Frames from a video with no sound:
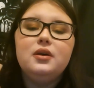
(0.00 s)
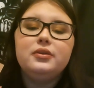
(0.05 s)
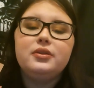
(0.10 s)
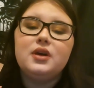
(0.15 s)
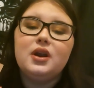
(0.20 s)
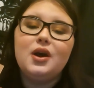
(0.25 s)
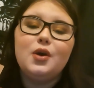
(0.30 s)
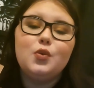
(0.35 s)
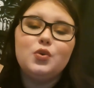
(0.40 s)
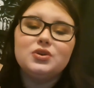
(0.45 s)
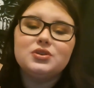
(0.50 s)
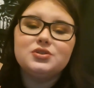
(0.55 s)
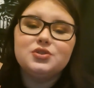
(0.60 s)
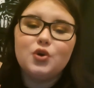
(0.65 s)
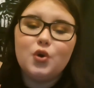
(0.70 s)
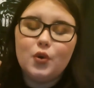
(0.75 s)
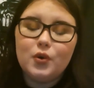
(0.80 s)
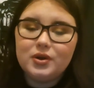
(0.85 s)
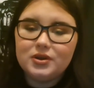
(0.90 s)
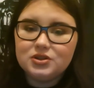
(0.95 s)
that I was
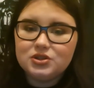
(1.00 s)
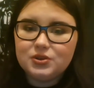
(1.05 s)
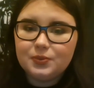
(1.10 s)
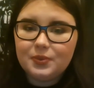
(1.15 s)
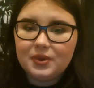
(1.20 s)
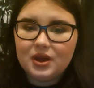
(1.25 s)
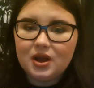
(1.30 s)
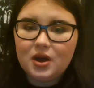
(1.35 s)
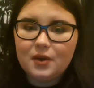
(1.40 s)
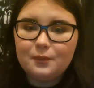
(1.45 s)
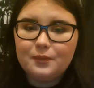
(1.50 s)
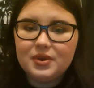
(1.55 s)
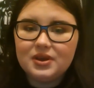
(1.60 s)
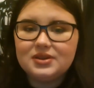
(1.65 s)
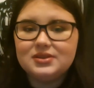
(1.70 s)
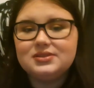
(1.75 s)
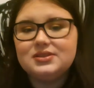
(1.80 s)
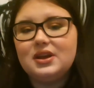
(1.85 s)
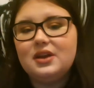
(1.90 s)
going to pick up because